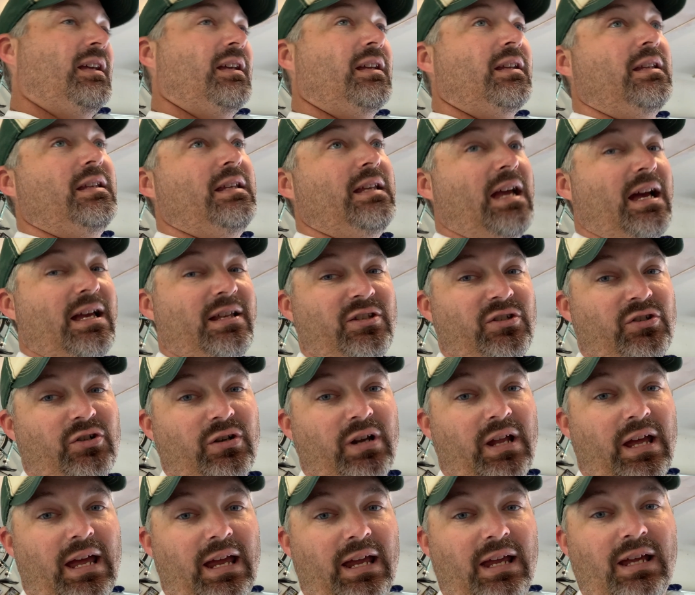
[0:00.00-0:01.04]

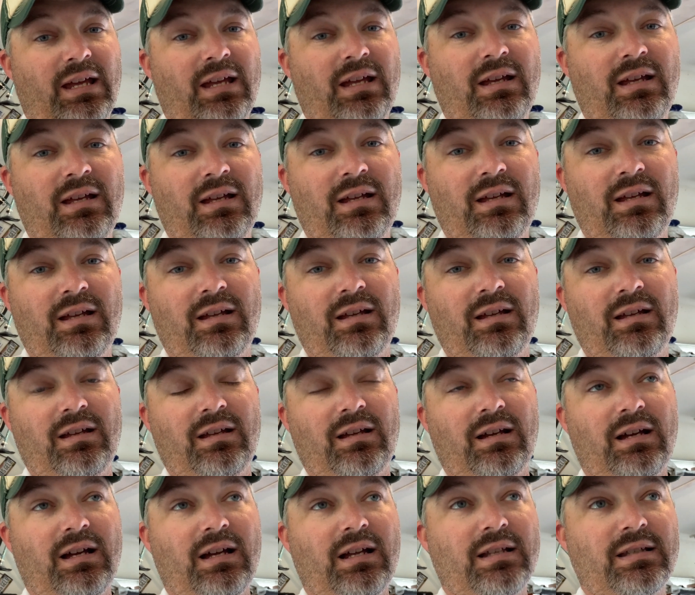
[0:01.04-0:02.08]
Yesterday,
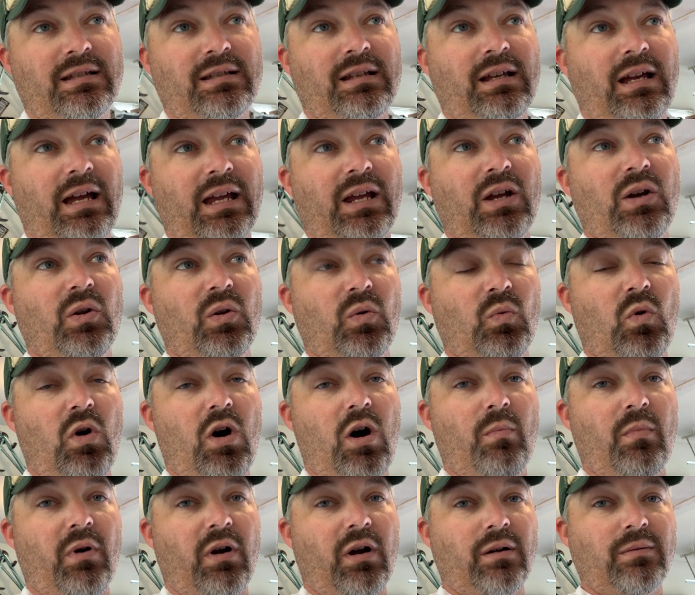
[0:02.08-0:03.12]
I go to
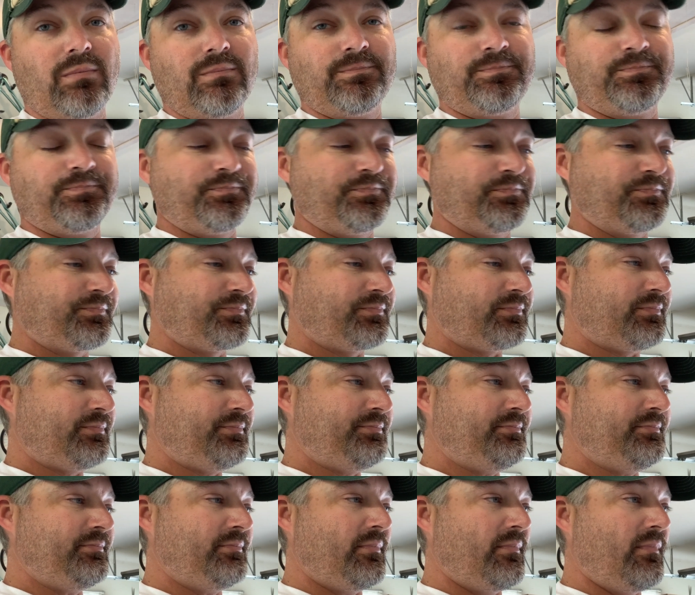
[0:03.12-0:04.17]
Walmart
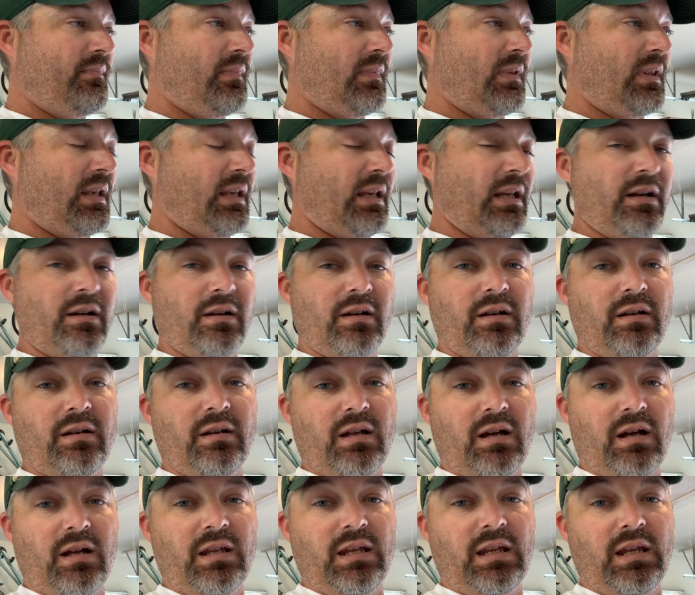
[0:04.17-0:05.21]
here
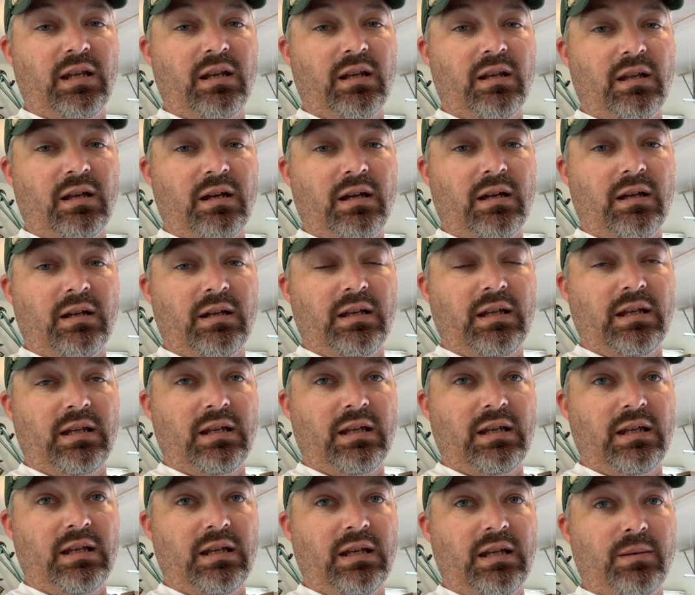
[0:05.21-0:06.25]
in my
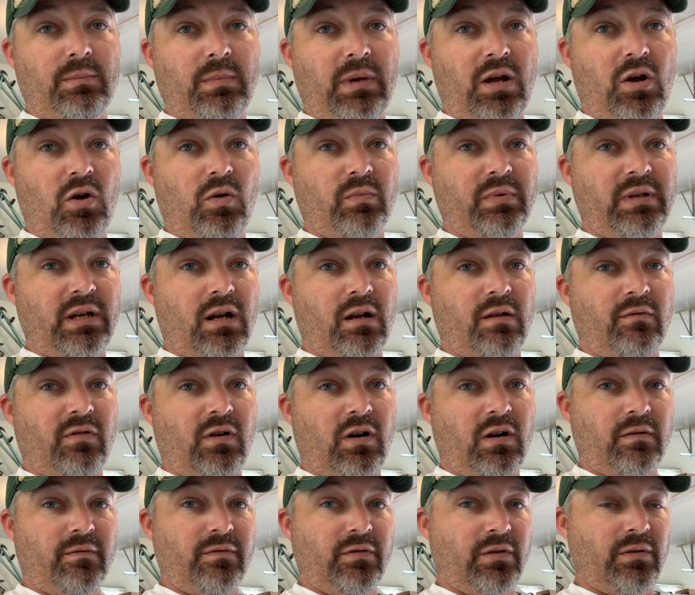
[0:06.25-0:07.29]
hometown of
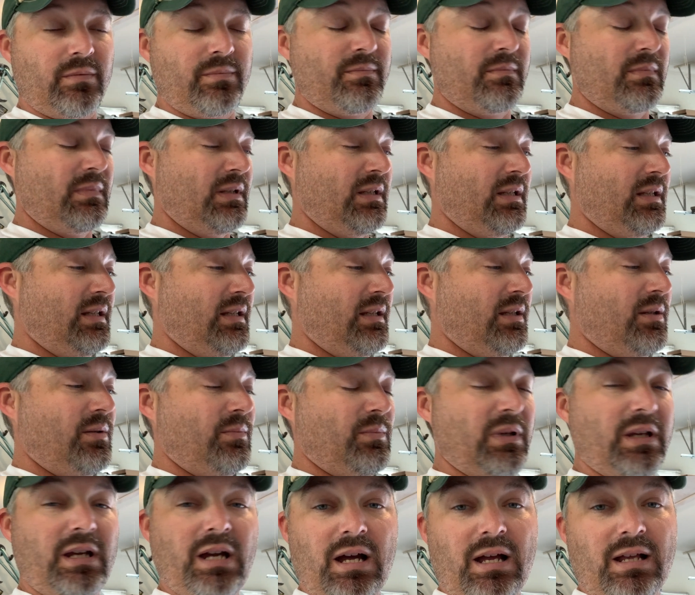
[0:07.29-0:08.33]
Hartford,
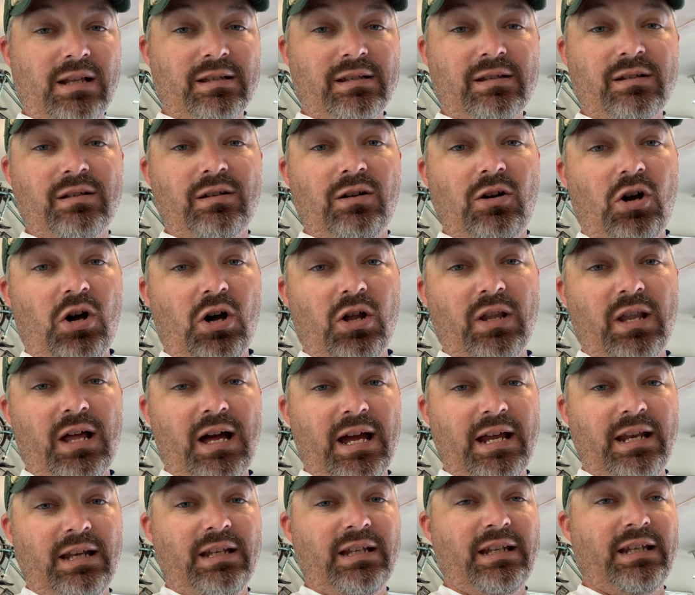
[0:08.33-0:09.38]
because
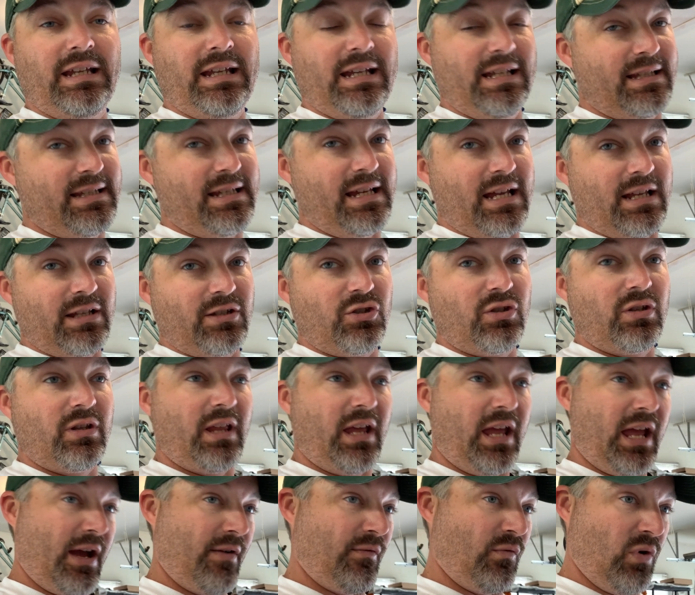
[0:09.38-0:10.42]
online it says they
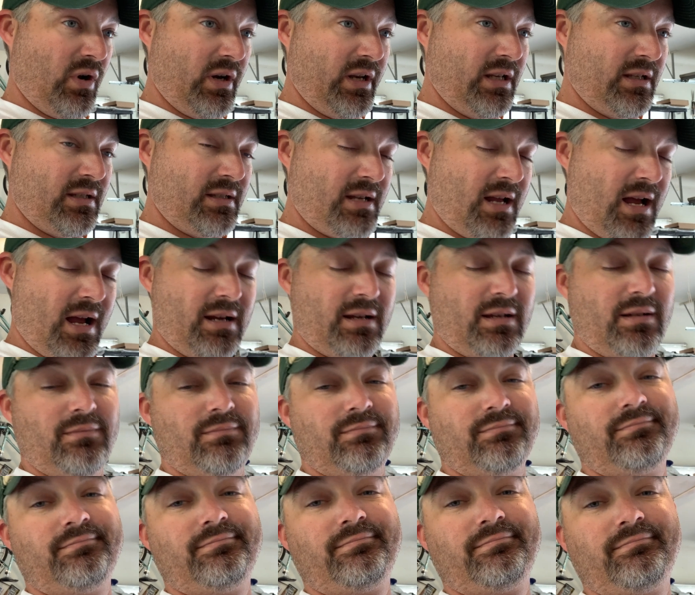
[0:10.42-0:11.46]
have one in stock.
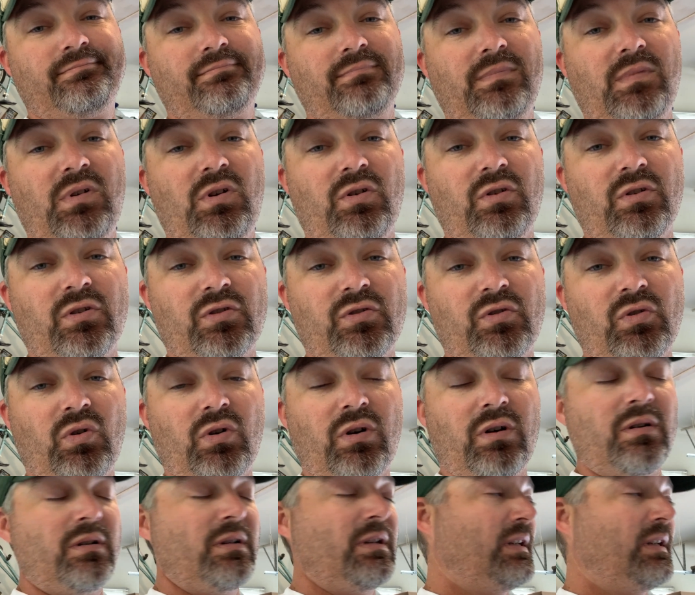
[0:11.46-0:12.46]
Go to the store,